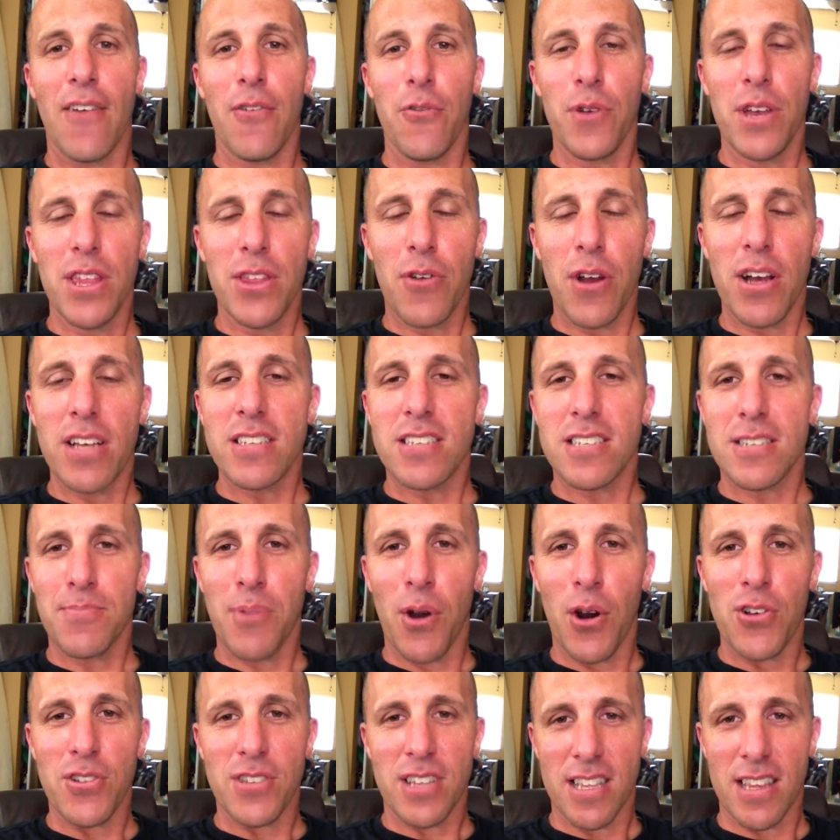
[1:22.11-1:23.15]
Read the rest of this
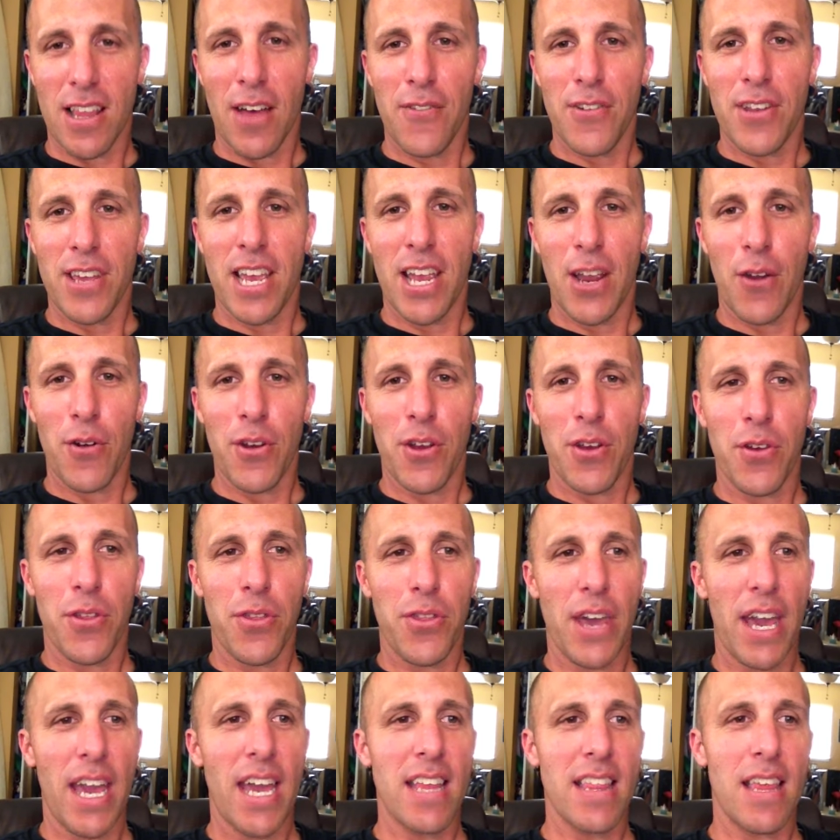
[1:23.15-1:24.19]
post. I'd love to hear what you
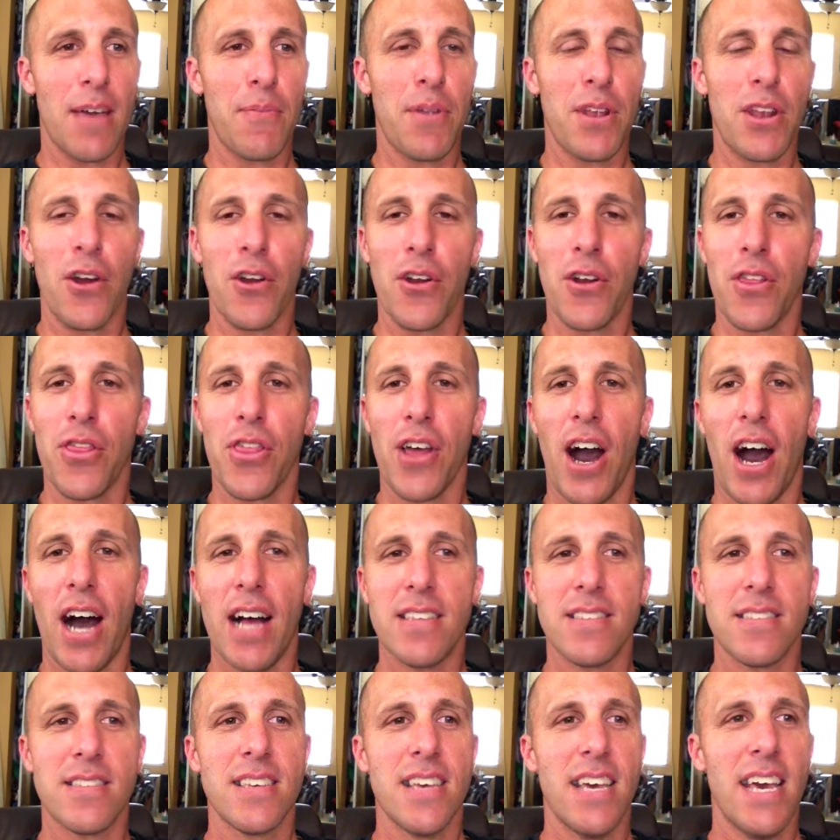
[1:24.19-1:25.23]
think. Let me know your
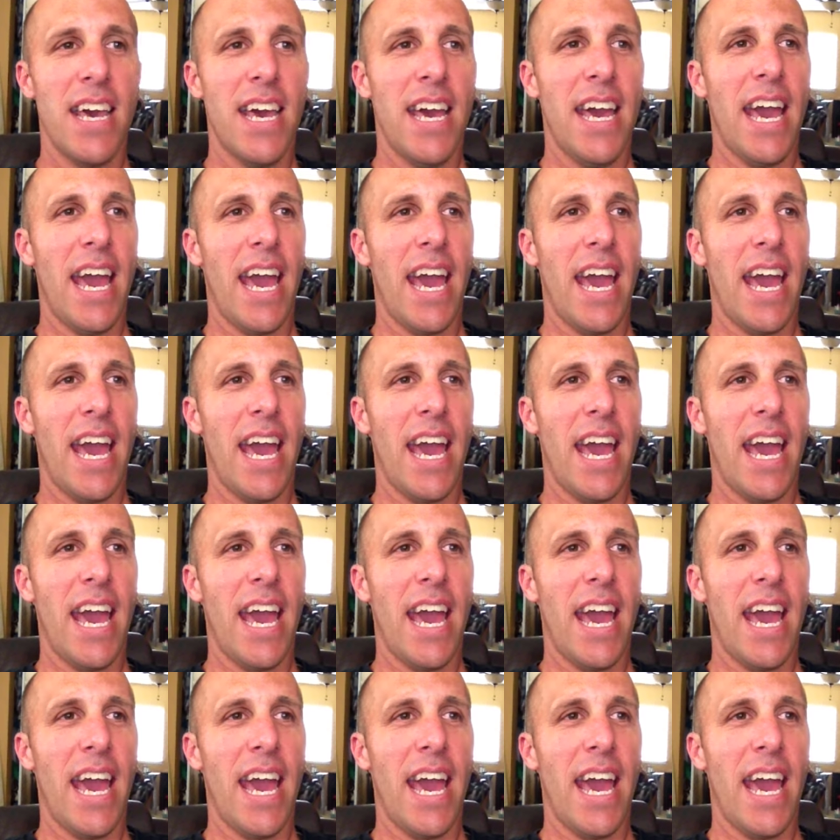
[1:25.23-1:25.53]
thoughts.